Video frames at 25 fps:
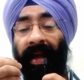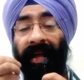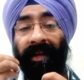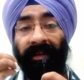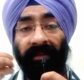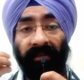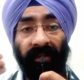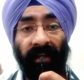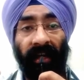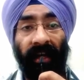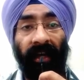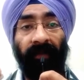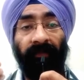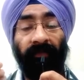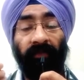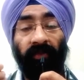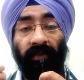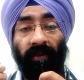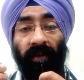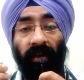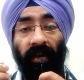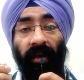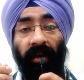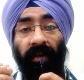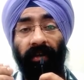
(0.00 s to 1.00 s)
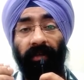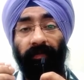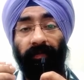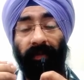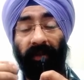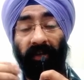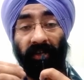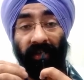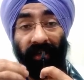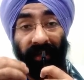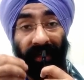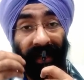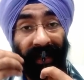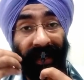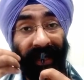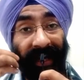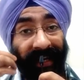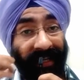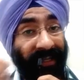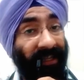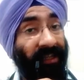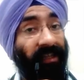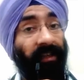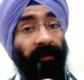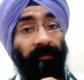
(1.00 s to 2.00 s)
enzymes, especially
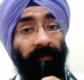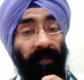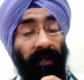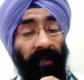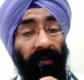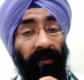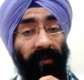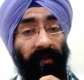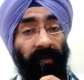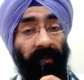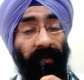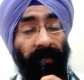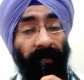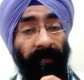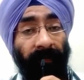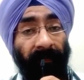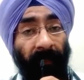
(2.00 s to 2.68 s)
histamines,